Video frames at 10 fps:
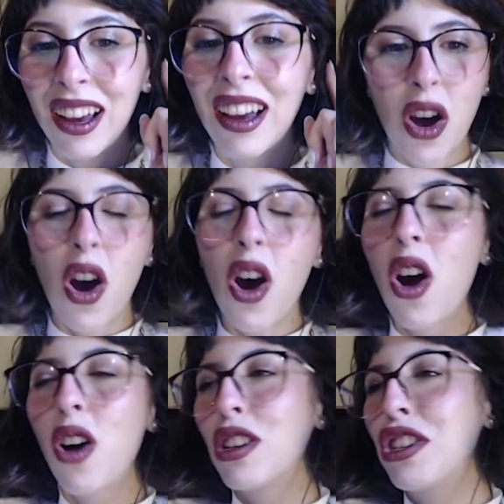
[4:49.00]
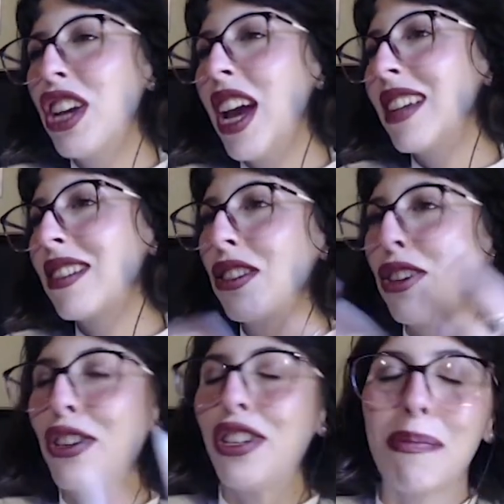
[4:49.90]
Oh, she has
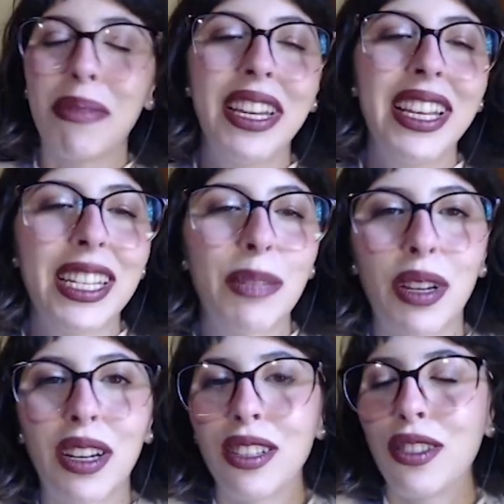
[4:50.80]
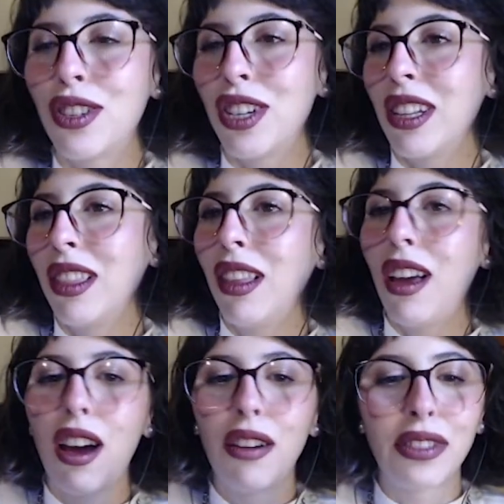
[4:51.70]
learned Japanese because she
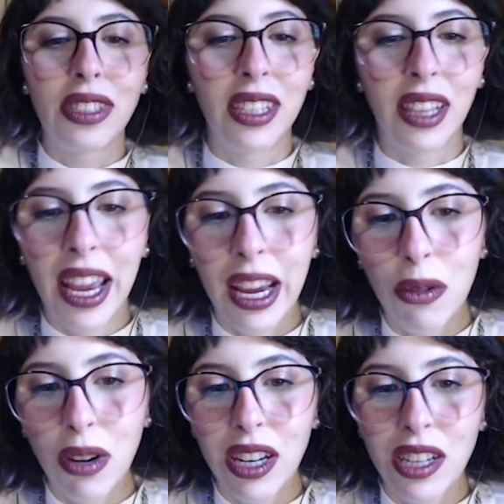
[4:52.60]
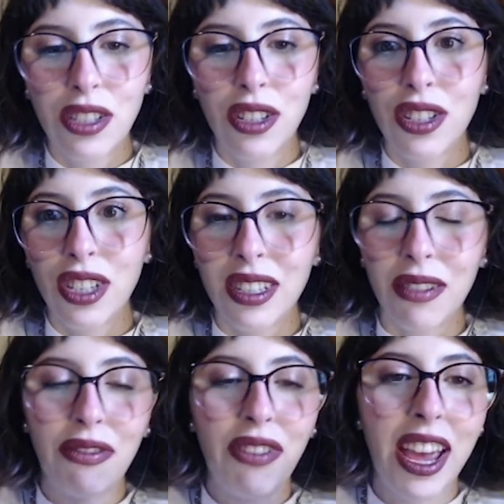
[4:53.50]
loves the language. She's a
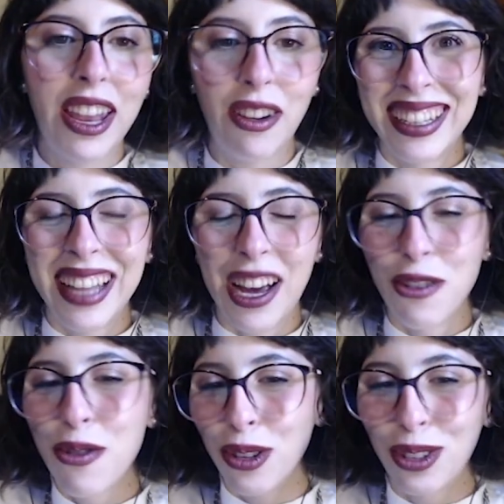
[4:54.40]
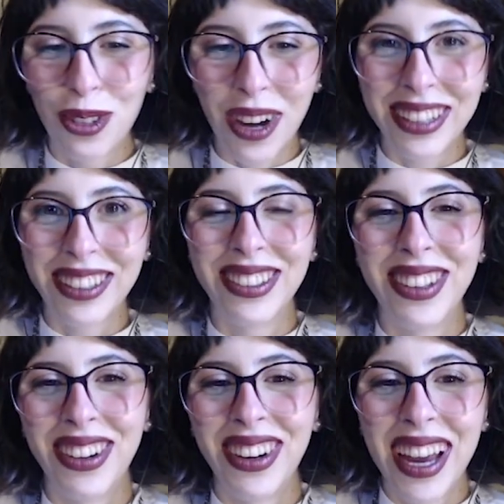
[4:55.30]
fan of Naruto, I don't
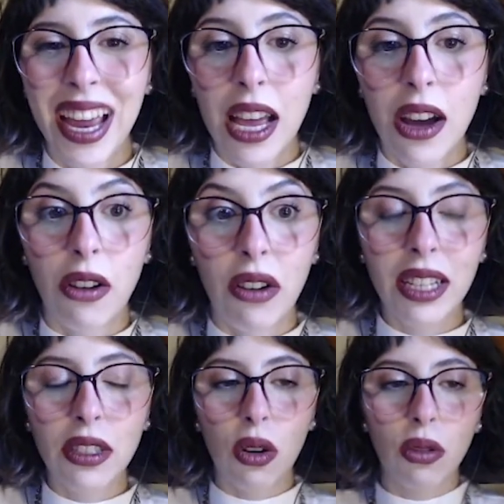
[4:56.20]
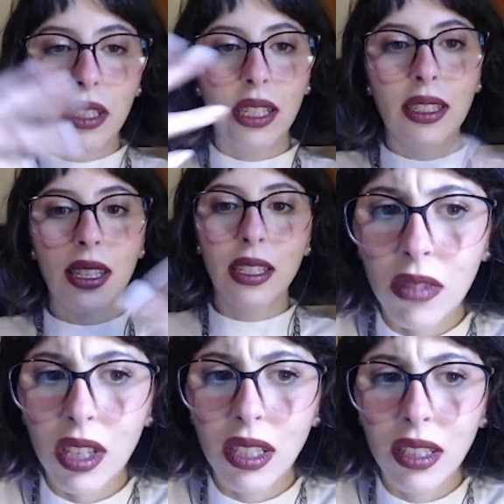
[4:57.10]
know. All right, so this is
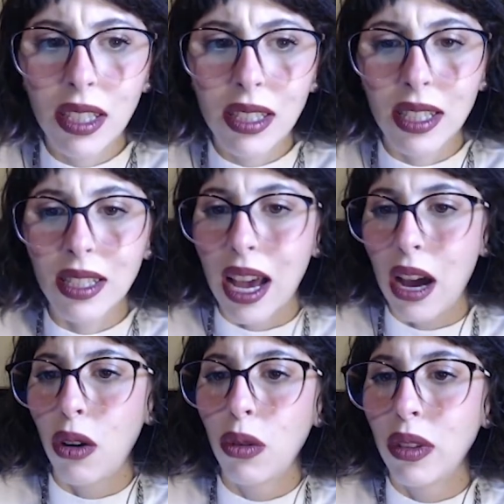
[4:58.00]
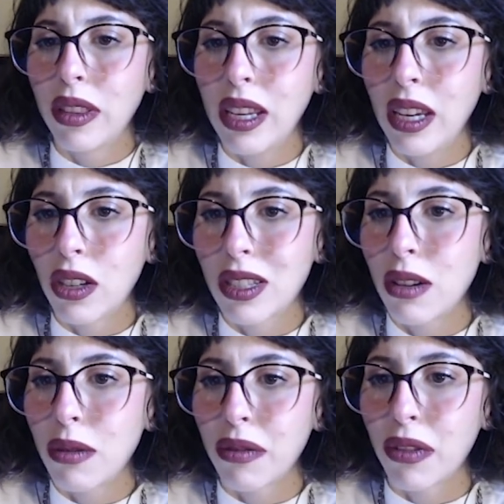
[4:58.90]
this is how the
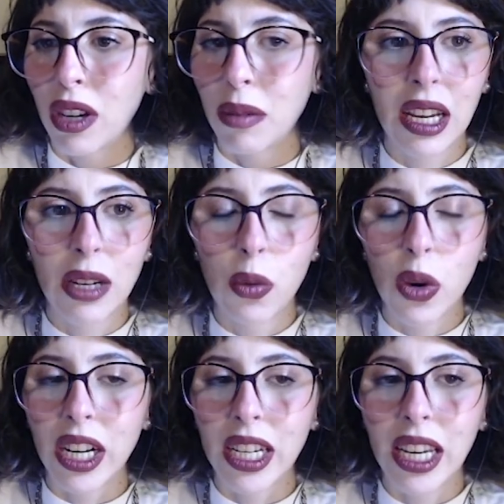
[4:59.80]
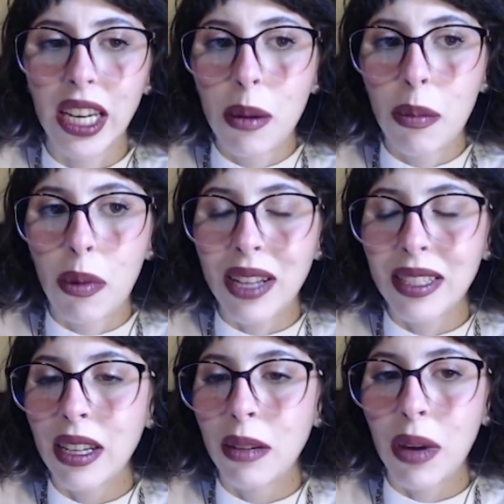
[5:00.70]
auxiliary verbs work in
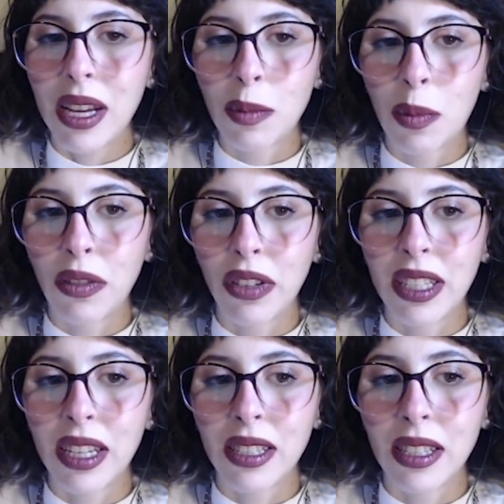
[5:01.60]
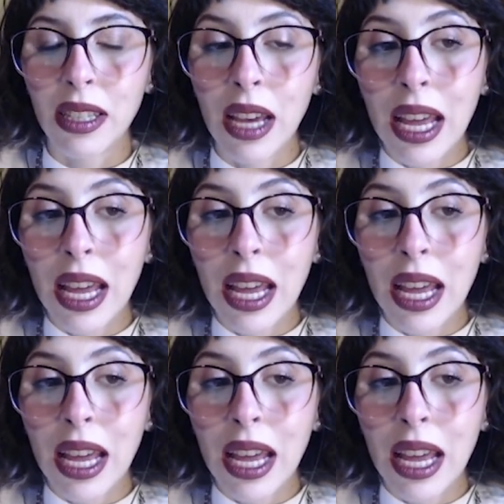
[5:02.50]
present and past perfect tenses.